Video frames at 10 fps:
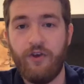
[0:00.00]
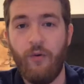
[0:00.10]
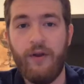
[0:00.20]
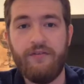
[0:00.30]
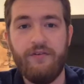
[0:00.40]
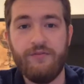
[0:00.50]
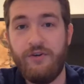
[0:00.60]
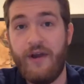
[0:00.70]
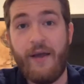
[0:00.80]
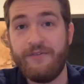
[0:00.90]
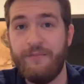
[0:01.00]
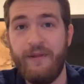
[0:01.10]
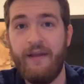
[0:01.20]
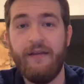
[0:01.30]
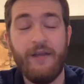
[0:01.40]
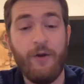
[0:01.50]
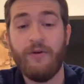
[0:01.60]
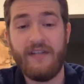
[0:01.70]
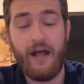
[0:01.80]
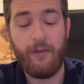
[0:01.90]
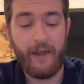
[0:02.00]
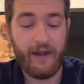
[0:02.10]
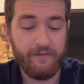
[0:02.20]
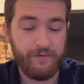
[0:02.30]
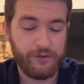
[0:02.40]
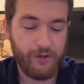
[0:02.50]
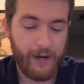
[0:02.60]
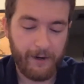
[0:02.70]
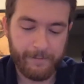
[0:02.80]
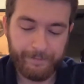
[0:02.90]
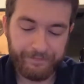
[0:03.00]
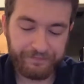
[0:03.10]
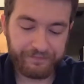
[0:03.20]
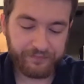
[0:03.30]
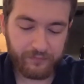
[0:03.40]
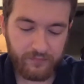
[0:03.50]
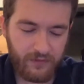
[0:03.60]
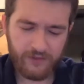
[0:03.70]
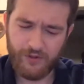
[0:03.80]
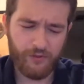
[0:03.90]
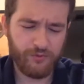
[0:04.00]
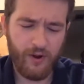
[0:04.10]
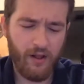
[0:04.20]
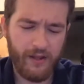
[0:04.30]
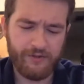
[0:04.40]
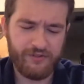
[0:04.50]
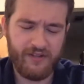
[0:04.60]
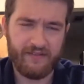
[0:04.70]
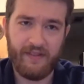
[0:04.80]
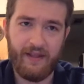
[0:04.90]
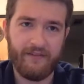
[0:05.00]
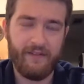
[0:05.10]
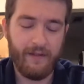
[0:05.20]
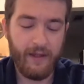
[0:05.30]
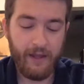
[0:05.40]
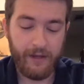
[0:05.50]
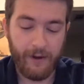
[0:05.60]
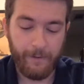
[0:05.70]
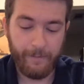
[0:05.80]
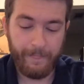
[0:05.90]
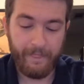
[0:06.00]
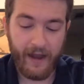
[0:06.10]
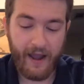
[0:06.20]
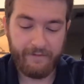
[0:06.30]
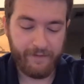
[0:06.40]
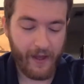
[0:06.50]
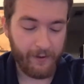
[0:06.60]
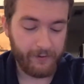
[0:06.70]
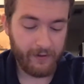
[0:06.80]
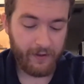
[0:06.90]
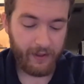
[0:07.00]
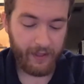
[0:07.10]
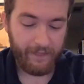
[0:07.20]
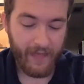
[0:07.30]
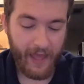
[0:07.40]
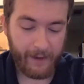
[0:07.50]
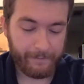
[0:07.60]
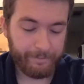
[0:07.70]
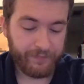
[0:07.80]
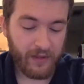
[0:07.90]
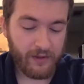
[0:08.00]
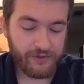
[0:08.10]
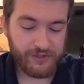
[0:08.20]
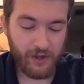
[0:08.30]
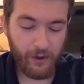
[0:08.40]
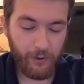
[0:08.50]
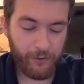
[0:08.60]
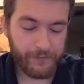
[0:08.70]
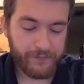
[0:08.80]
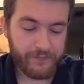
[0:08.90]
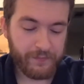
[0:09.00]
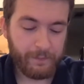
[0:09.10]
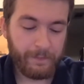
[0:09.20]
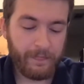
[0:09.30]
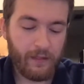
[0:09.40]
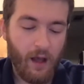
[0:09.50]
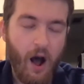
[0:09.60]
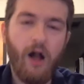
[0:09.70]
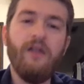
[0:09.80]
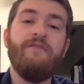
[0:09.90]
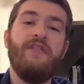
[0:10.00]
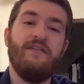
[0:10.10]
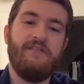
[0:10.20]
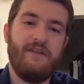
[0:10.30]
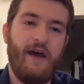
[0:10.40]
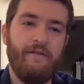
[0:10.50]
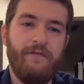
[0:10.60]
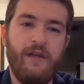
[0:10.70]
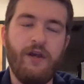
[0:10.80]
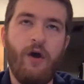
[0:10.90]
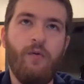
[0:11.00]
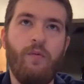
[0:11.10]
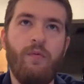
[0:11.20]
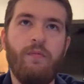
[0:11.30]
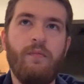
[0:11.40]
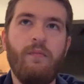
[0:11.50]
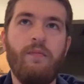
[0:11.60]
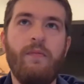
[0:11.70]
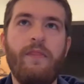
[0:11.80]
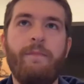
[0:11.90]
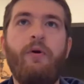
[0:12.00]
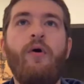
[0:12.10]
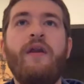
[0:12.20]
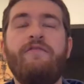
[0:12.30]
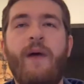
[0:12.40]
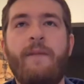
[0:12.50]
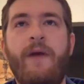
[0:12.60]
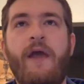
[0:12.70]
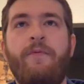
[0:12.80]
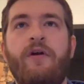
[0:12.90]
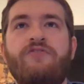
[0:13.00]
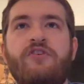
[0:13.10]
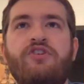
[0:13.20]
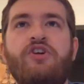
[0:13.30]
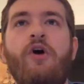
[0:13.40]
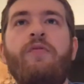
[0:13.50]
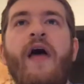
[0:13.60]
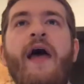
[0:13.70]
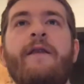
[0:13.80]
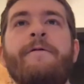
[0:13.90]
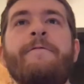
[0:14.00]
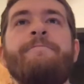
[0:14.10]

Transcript: going to turn out to be, you know, a Taliban infiltrator. So those were all interesting things, you know, that I found in that. So all of this stuff, you know, the point of my paper is to show that